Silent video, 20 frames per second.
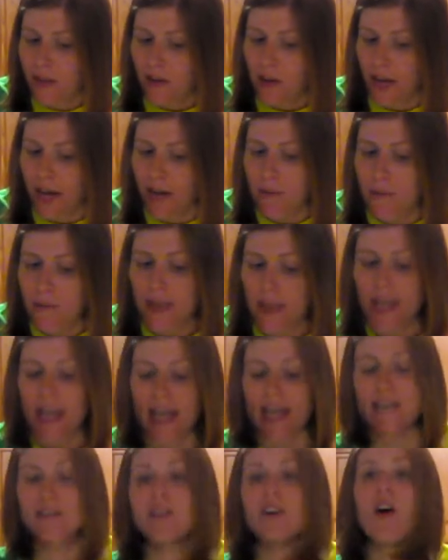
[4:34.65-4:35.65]
okay,
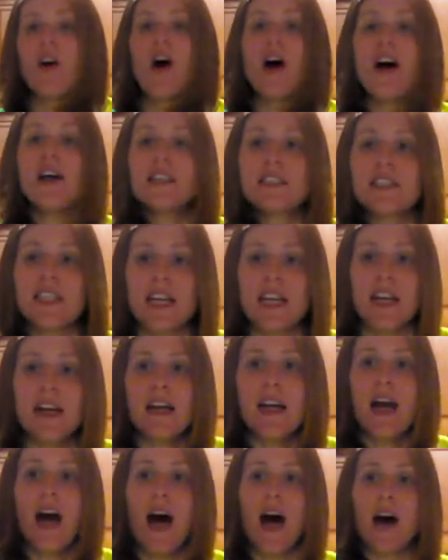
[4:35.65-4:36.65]
is causing
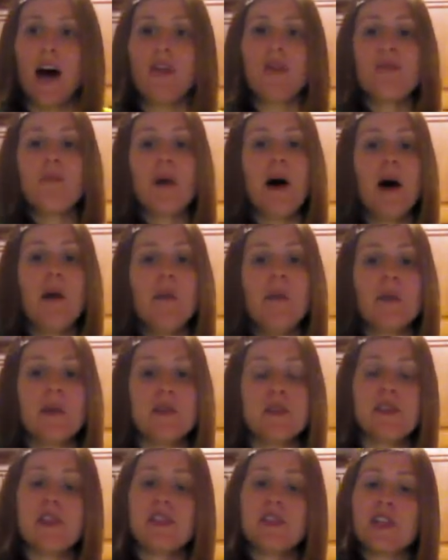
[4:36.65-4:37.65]
the
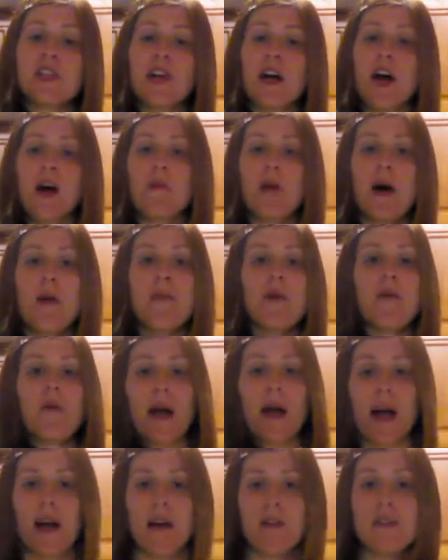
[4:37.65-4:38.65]
bubbles to come up
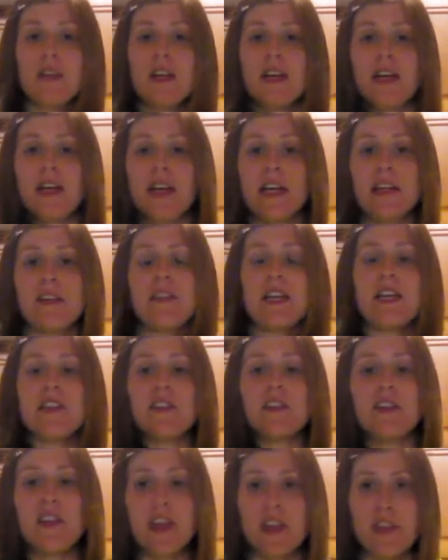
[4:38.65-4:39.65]
around in
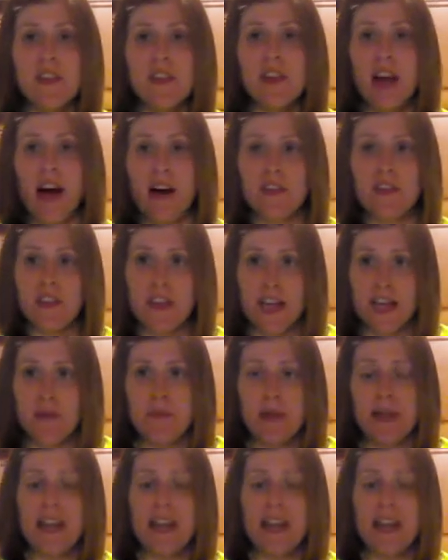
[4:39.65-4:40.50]
the lava lamp.